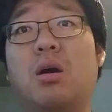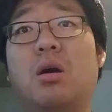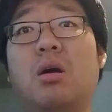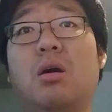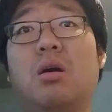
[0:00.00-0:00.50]

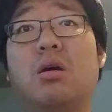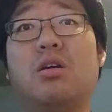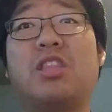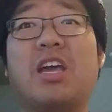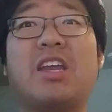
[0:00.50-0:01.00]

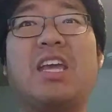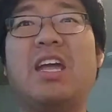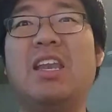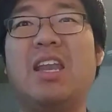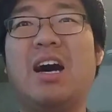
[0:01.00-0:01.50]
they
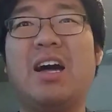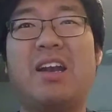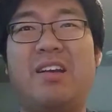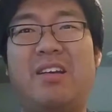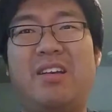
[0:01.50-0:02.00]

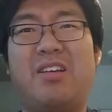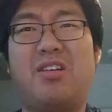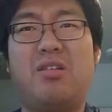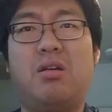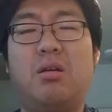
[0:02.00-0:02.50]
cannot
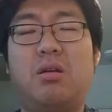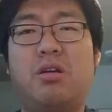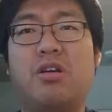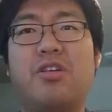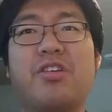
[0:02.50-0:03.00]

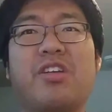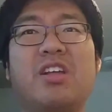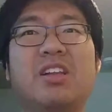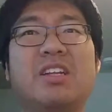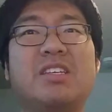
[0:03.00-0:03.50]

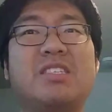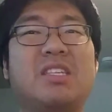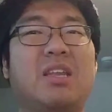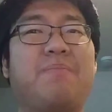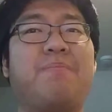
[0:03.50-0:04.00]
Hercules
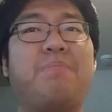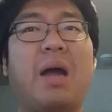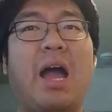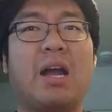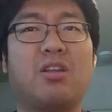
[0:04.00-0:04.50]
it
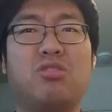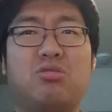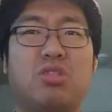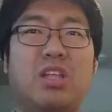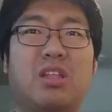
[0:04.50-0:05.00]
back,
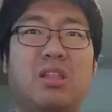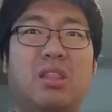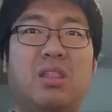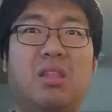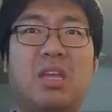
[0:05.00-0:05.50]
so they
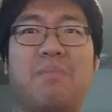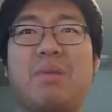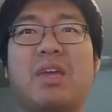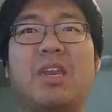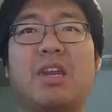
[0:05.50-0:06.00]
can
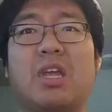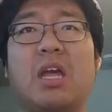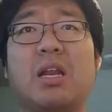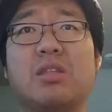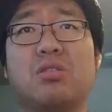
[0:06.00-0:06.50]
make it
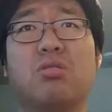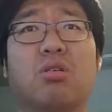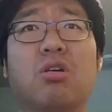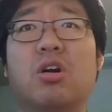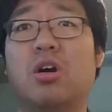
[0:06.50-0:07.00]
again.
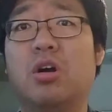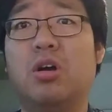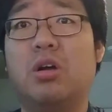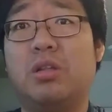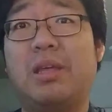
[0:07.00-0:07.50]
So
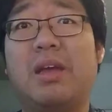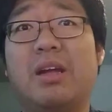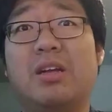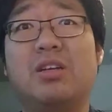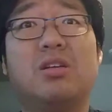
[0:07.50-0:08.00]

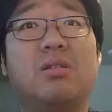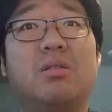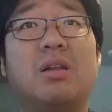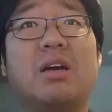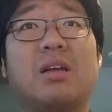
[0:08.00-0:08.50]
they
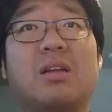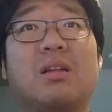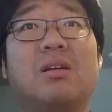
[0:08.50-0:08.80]
like